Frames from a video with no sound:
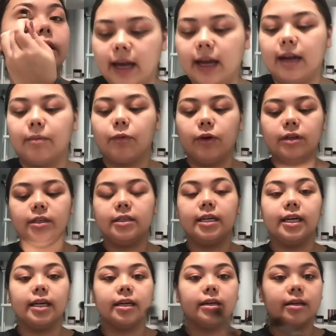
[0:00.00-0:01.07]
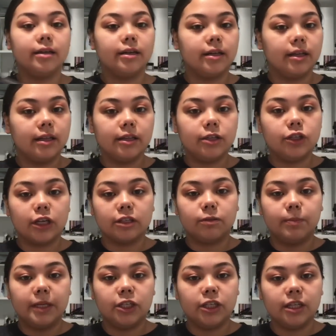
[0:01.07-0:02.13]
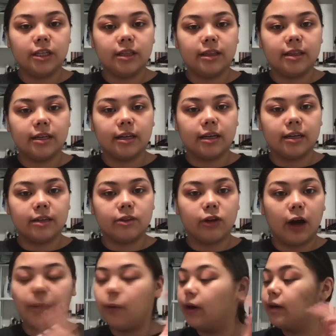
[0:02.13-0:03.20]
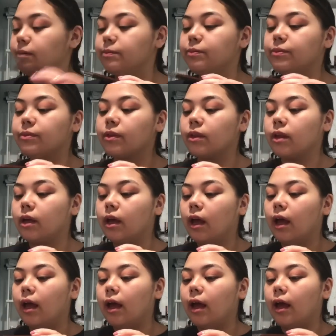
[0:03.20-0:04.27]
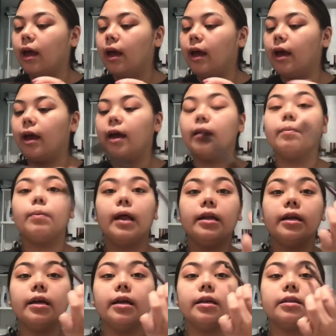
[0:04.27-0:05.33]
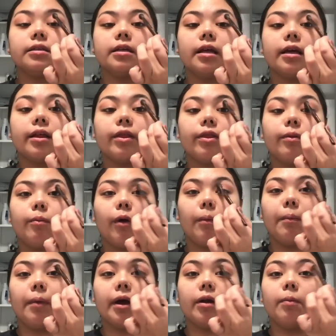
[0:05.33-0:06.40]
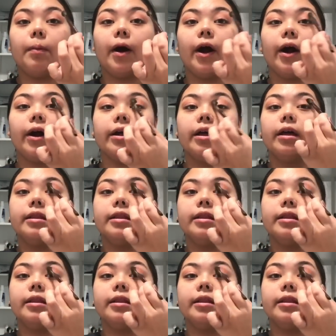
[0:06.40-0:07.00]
And I'm going to take Just Peachy, the top one, and blend it into like the more middle part.